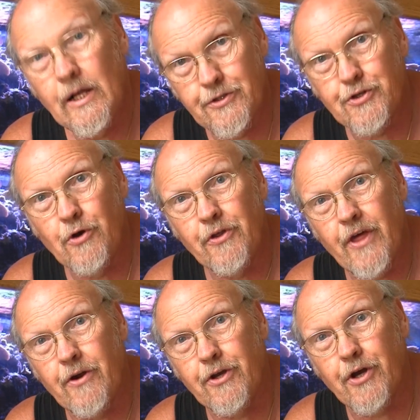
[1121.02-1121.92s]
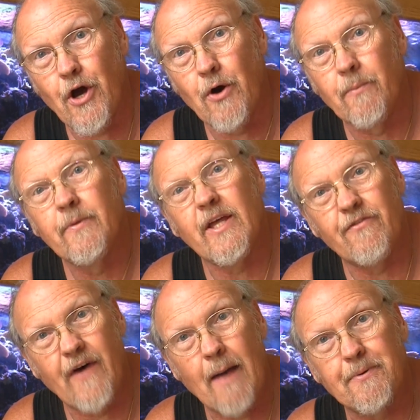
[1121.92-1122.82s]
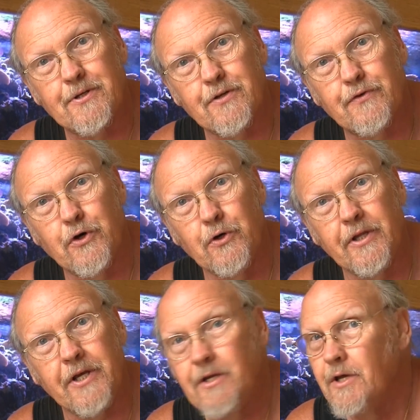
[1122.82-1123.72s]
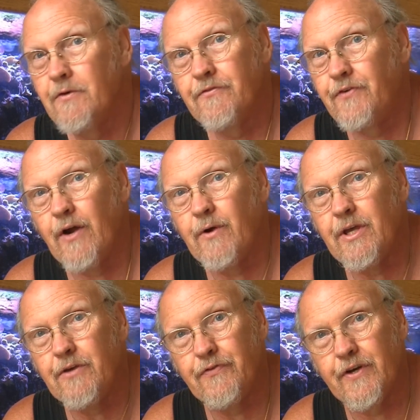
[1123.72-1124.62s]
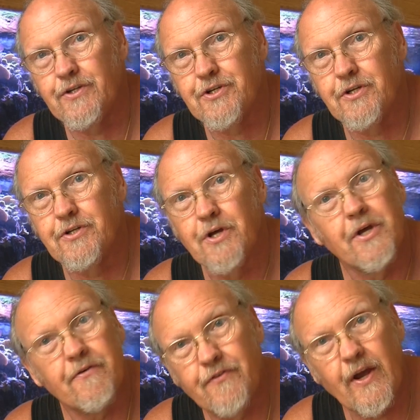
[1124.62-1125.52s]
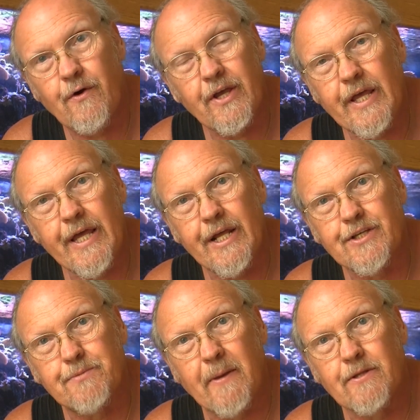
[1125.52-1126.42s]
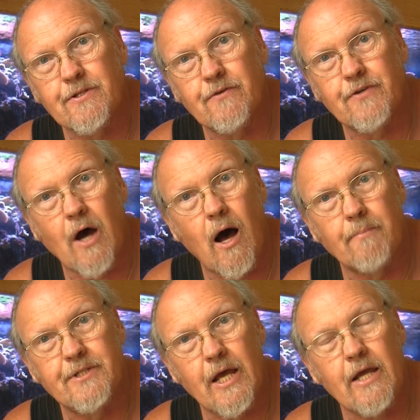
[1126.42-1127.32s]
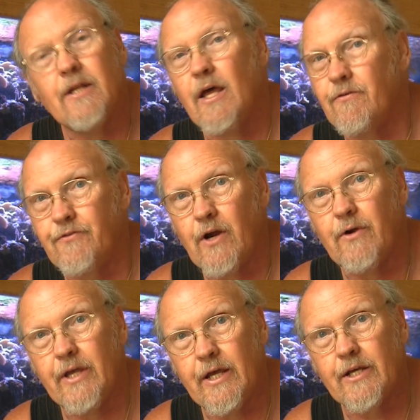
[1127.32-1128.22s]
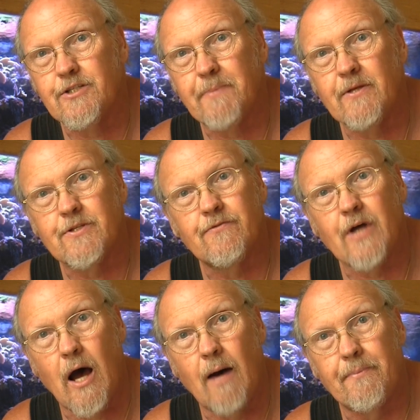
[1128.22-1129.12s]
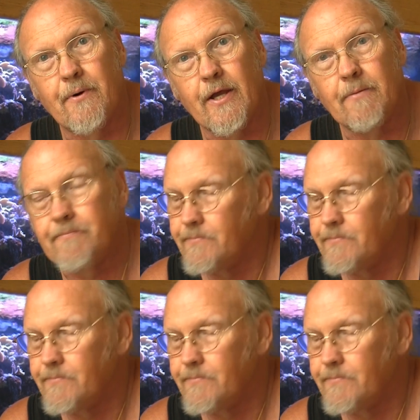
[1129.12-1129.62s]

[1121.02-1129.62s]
And so there you go. Evaporative cooling, very efficient, very inexpensive to obtain, and very inexpensive to operate.